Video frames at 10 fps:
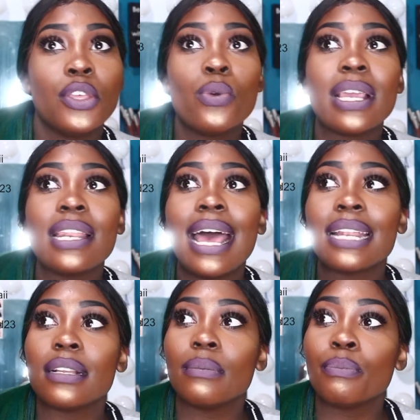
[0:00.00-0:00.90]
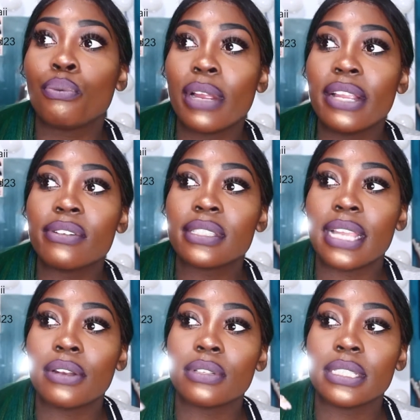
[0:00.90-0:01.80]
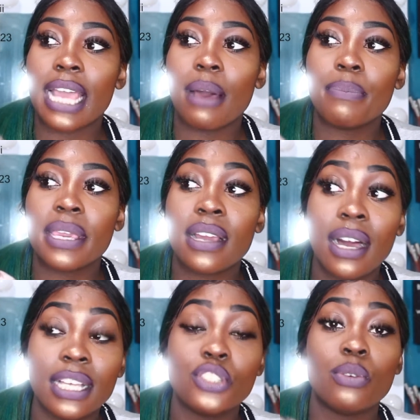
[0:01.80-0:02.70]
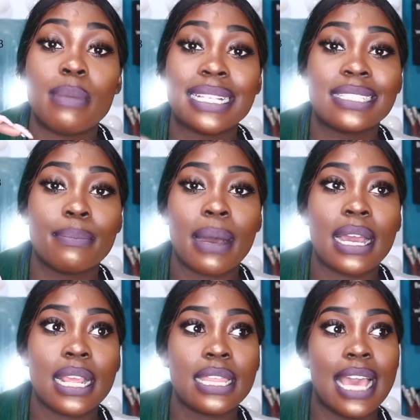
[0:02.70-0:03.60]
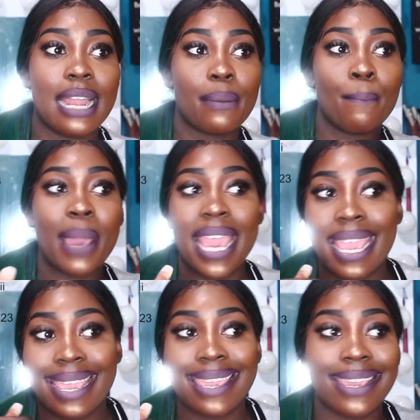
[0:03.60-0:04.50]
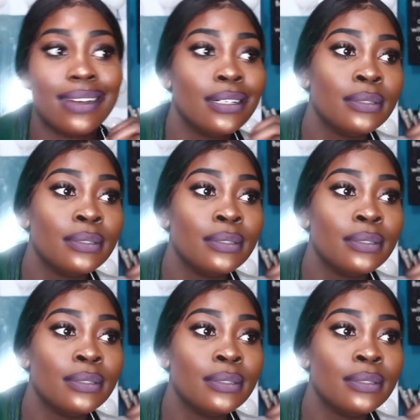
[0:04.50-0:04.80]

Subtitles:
you cannot bring your standards down because you met somebody that may